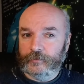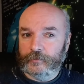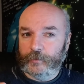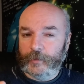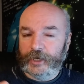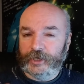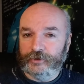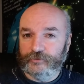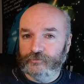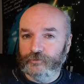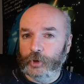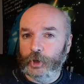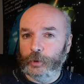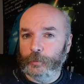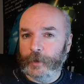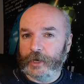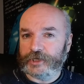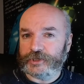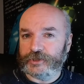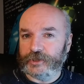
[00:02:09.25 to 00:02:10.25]
made a
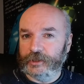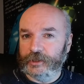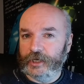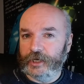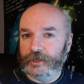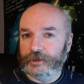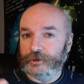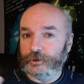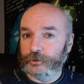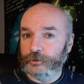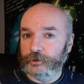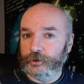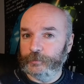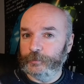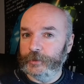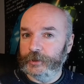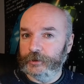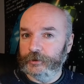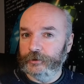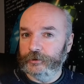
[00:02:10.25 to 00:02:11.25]
Rolemaster Lite and called it
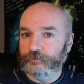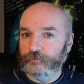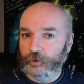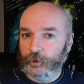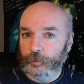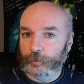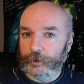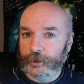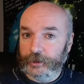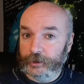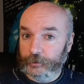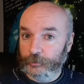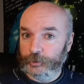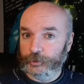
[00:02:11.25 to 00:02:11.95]
Middle-earth Role-Playing,